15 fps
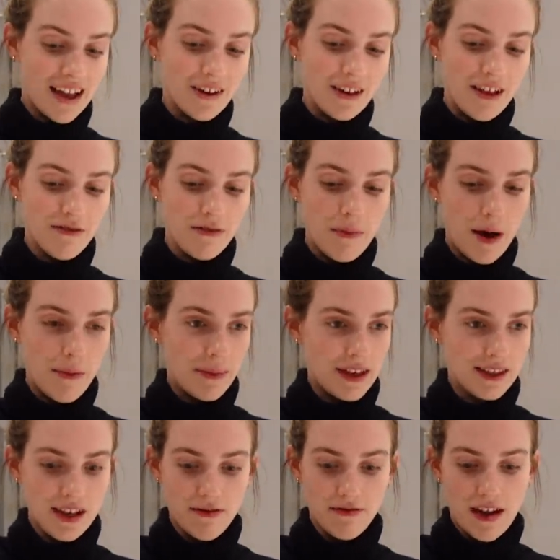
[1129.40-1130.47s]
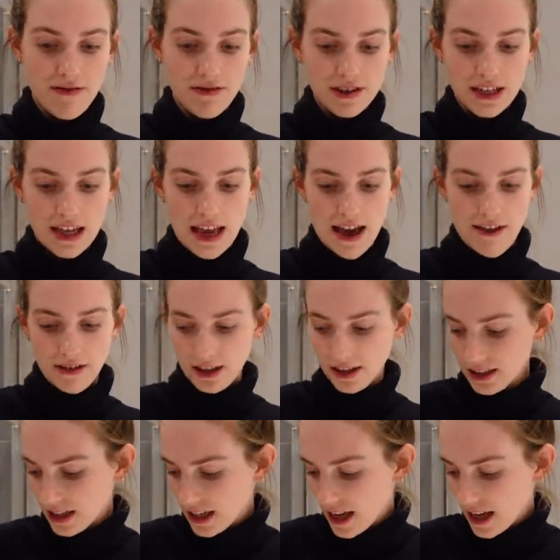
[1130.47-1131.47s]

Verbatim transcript: I got that for mum. That's her favourite tea ever.